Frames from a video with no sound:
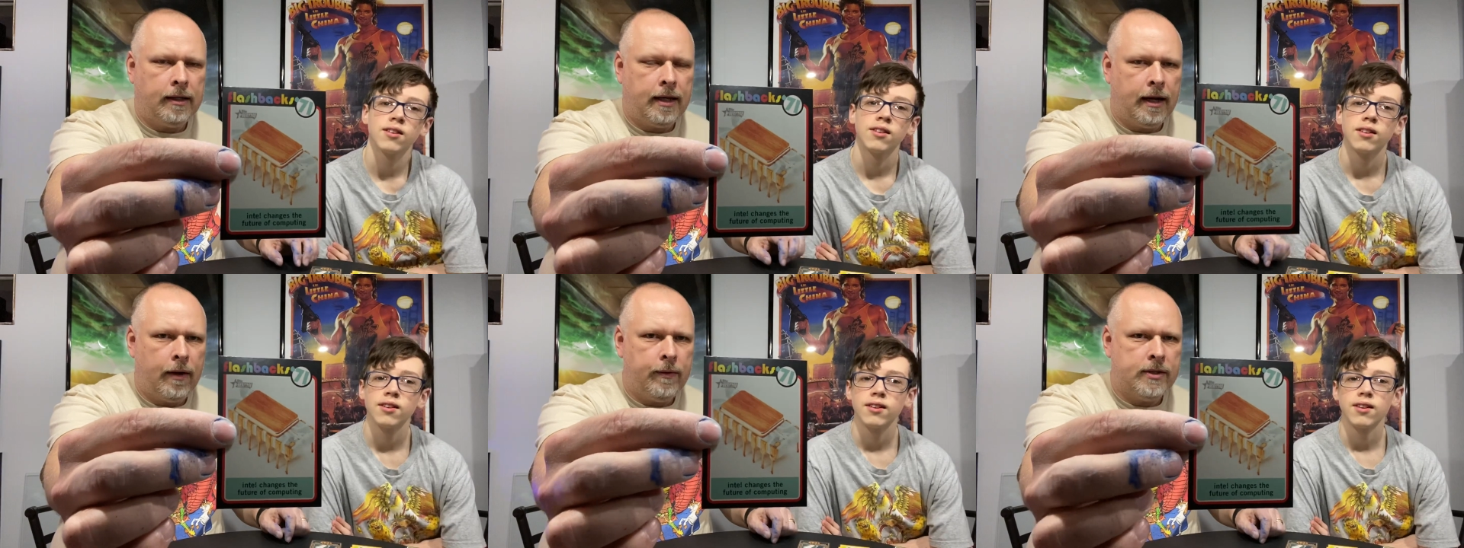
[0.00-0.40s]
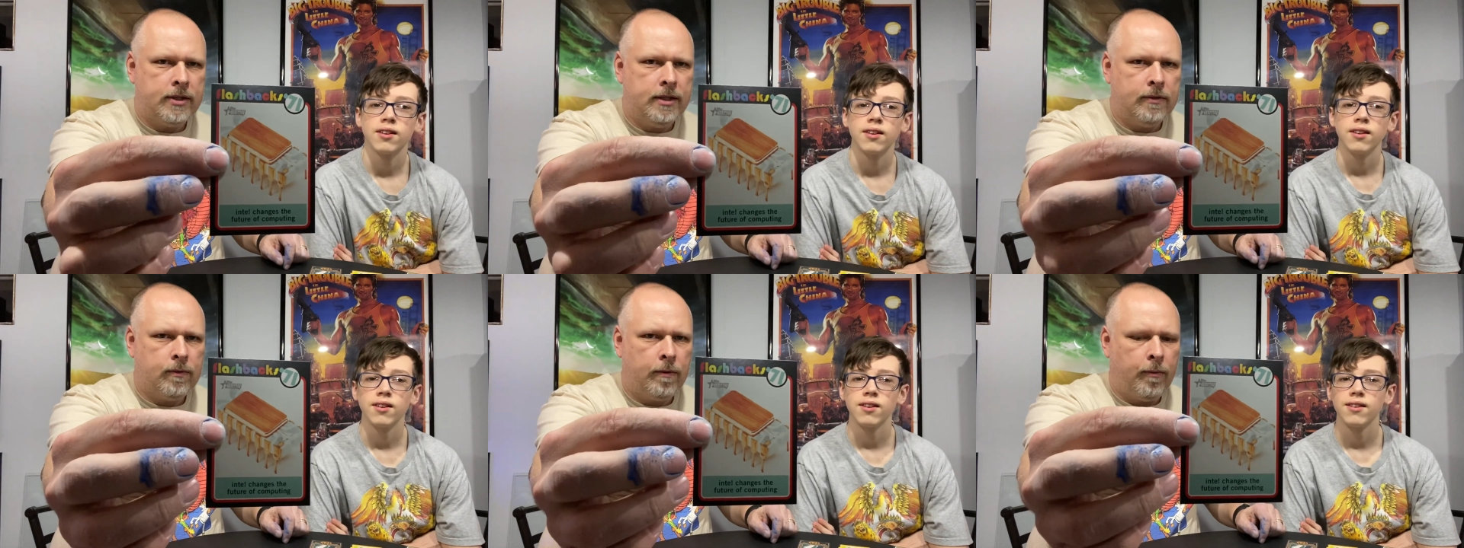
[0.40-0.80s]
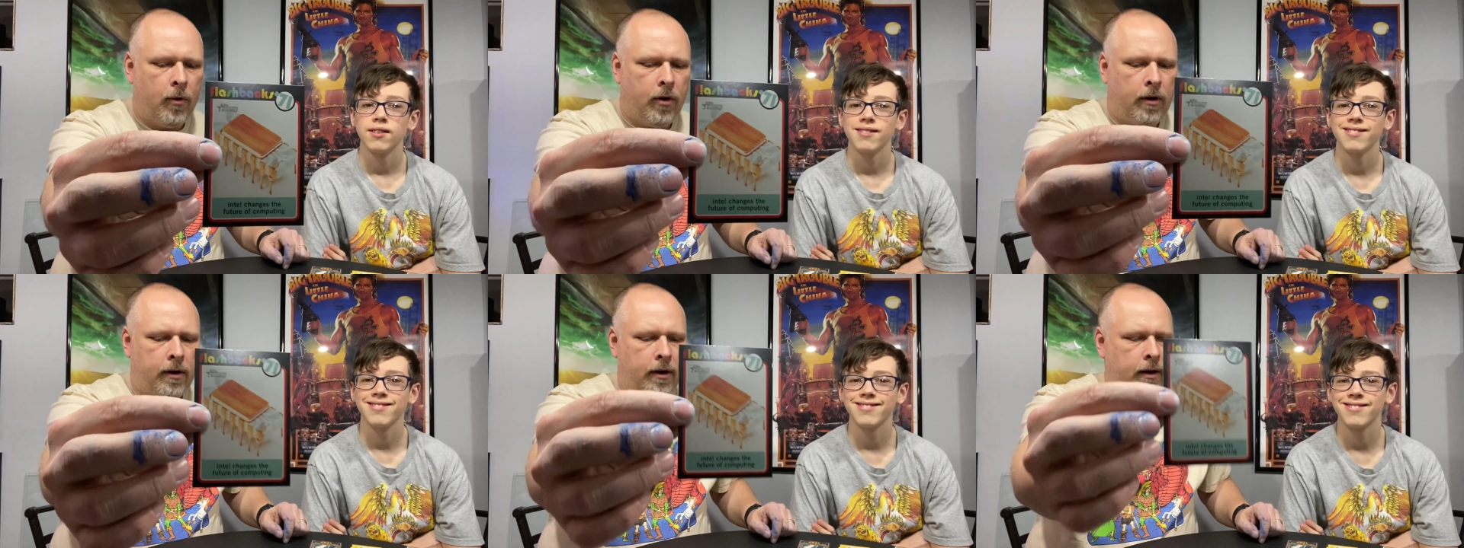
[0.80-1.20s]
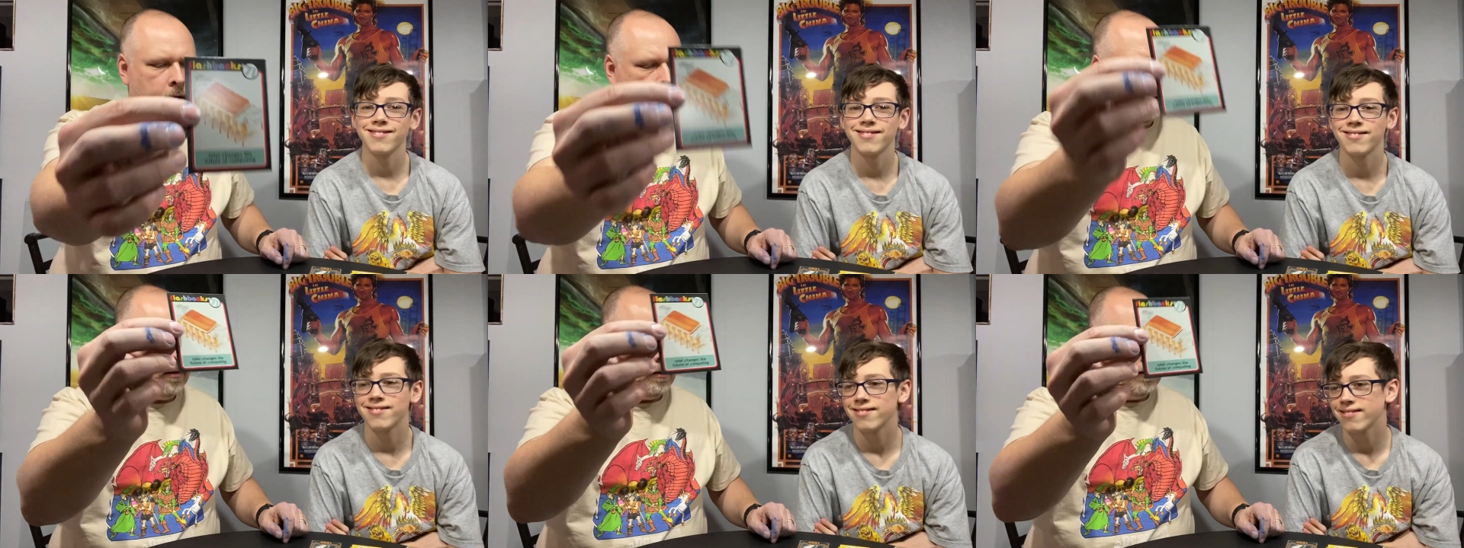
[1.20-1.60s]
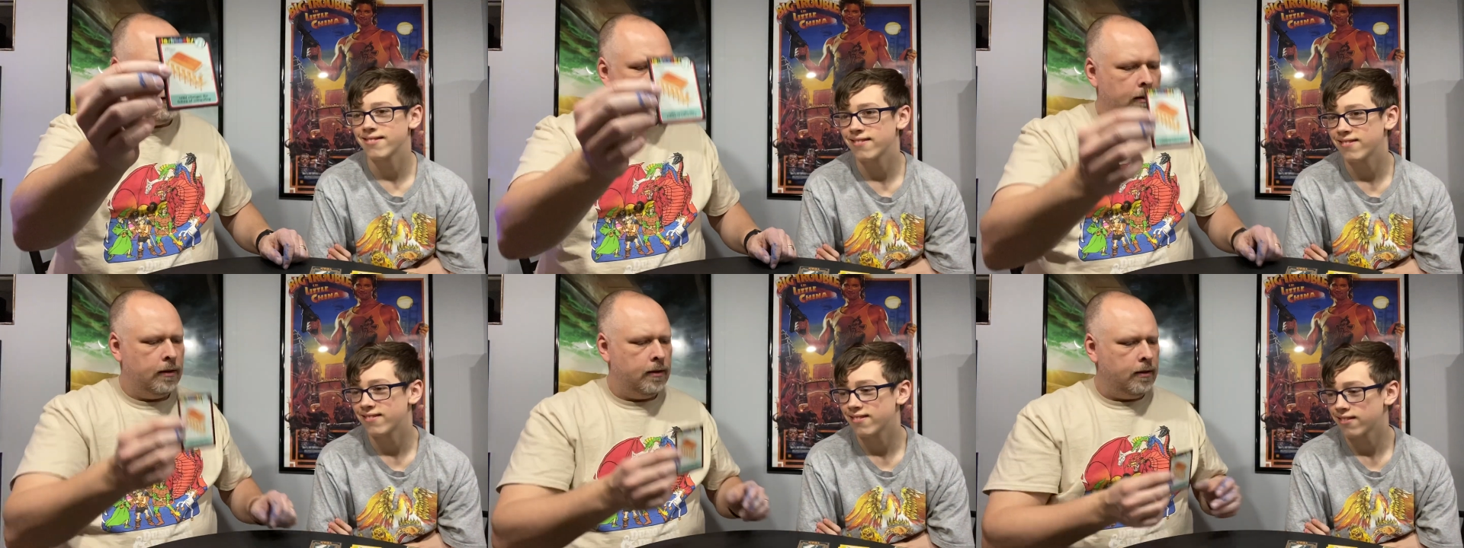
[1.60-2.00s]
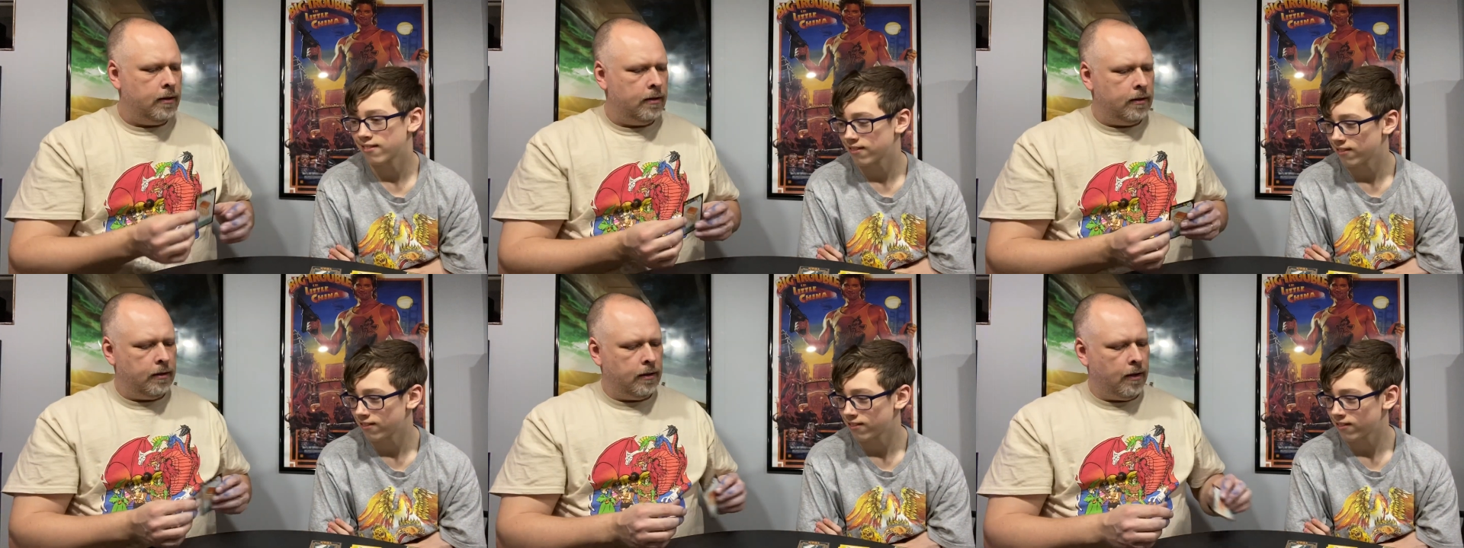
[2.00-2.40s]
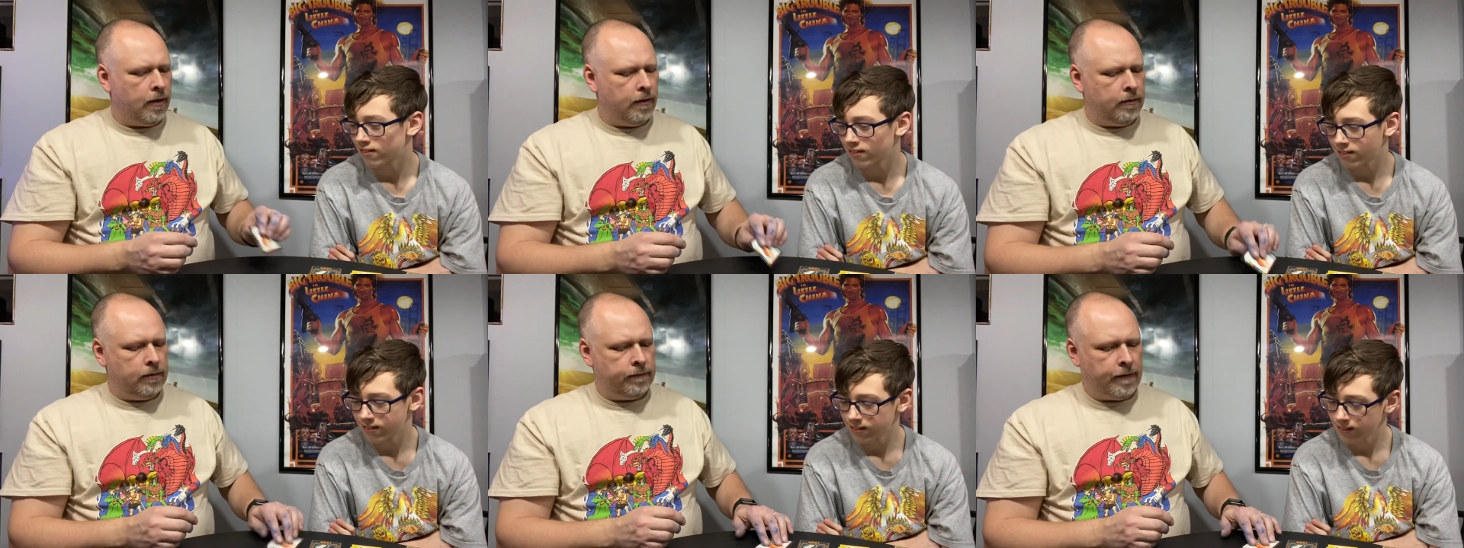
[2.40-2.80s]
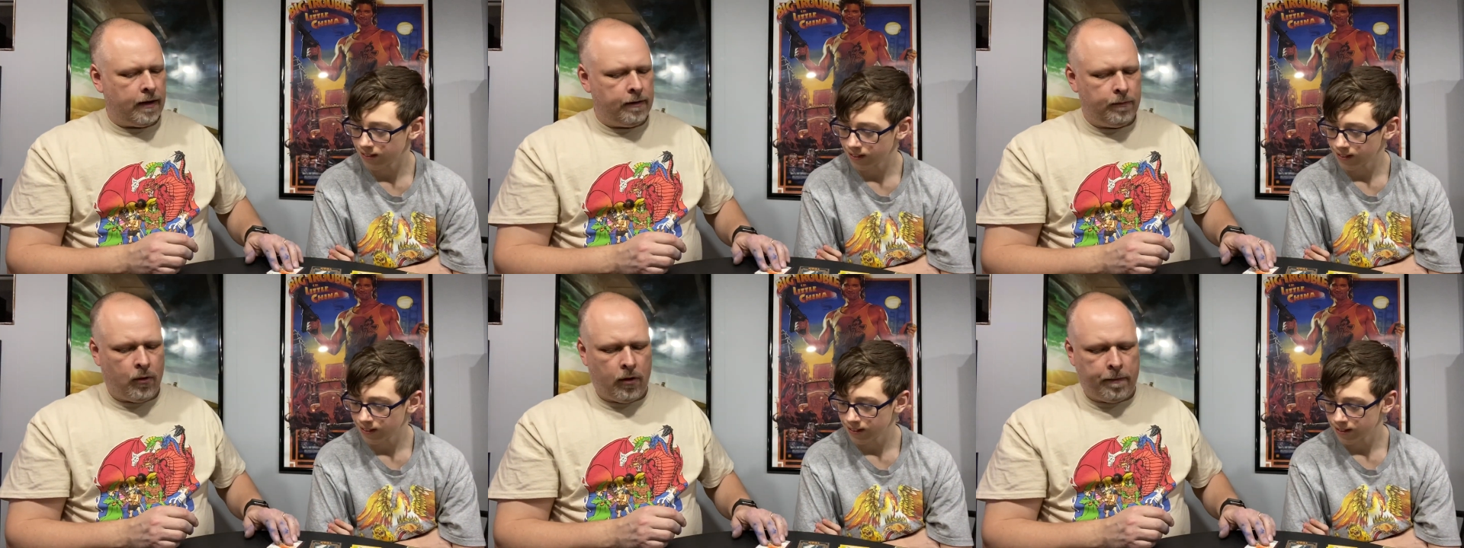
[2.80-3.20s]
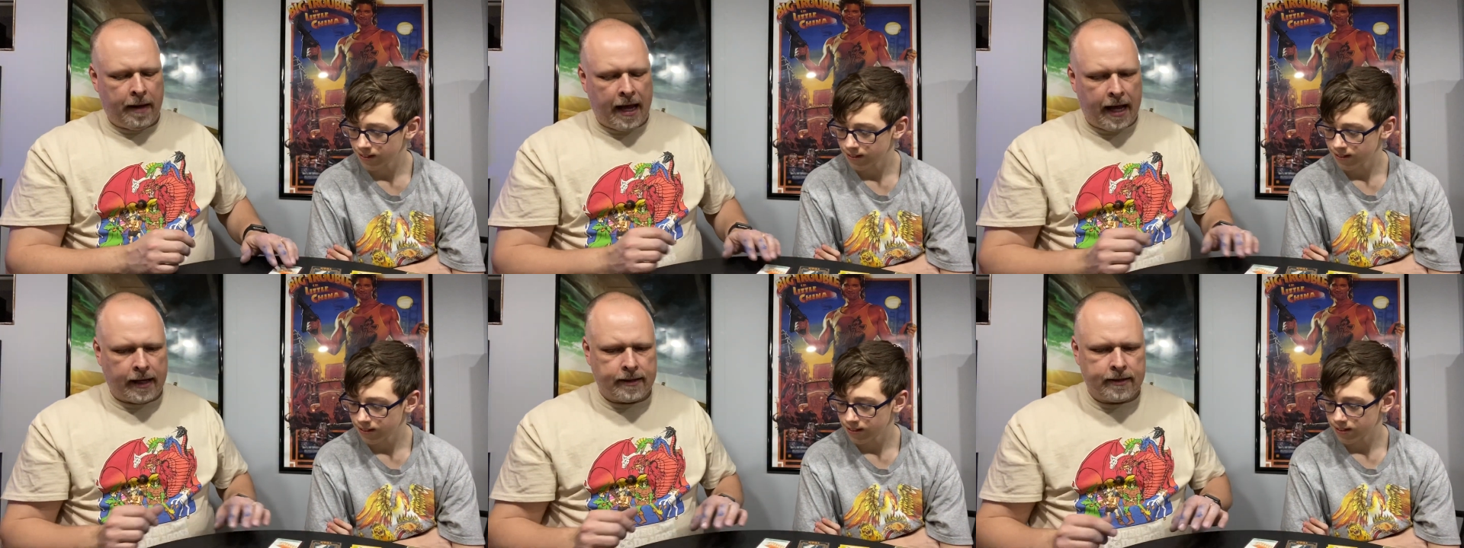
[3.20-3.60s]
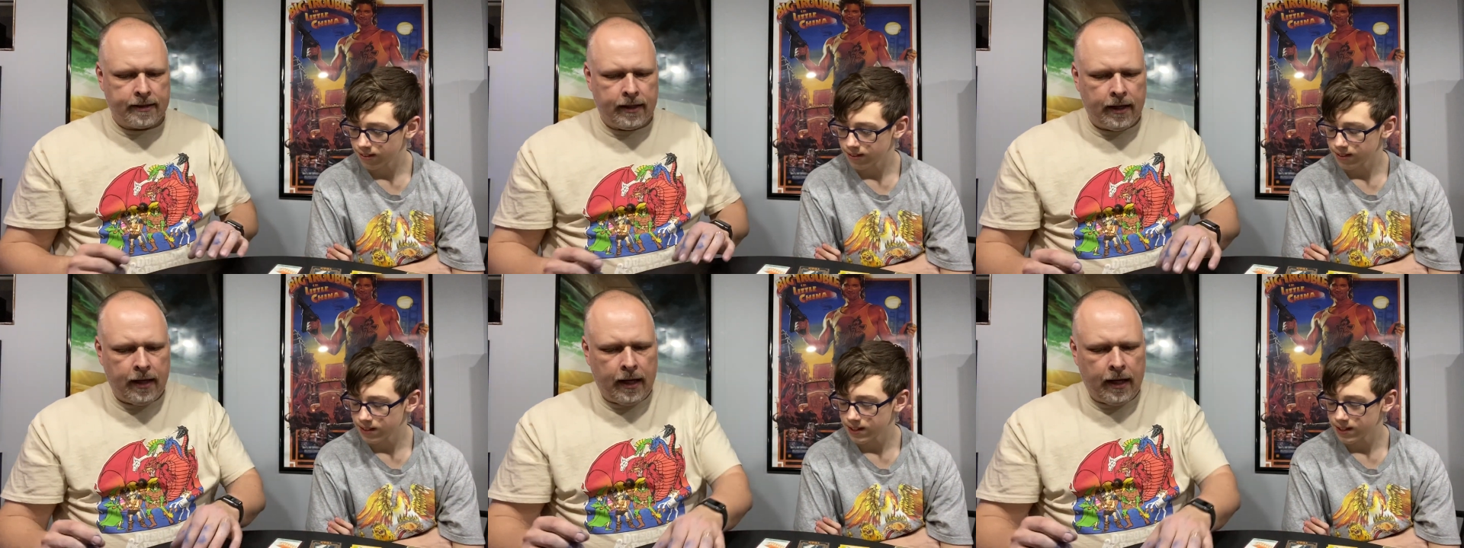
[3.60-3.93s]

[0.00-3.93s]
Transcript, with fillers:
Speaker 1: Again, I wish these were more, uh, you know, found in more packs.